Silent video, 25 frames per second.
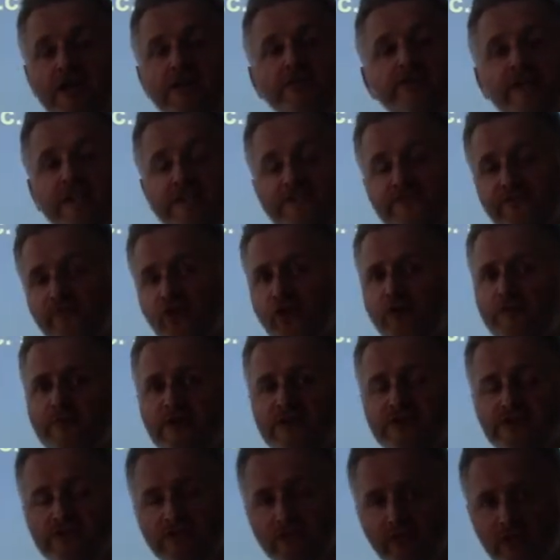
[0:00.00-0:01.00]

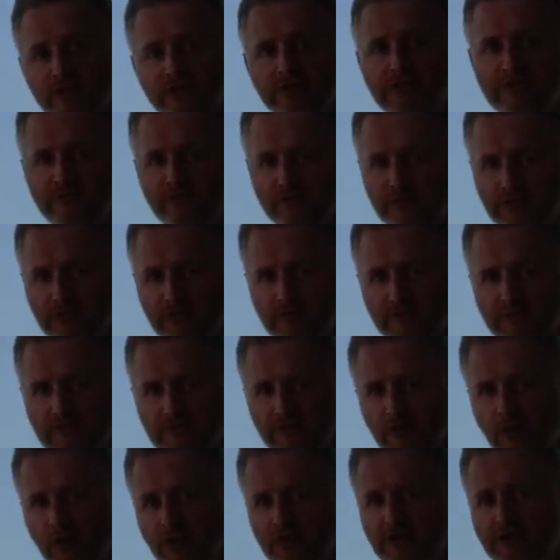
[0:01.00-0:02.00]
Transformers only work
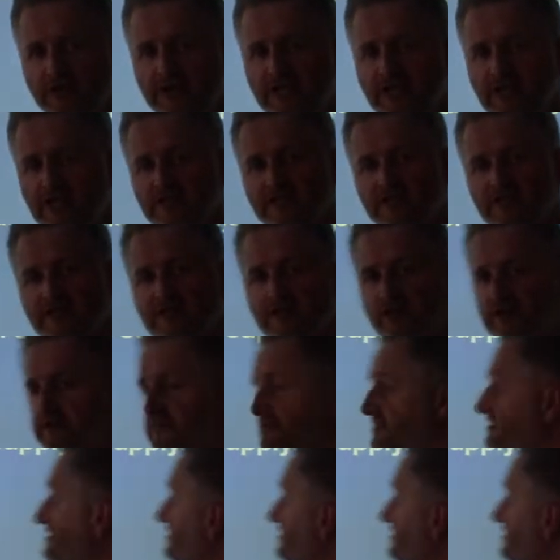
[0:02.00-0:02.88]
with alternating current.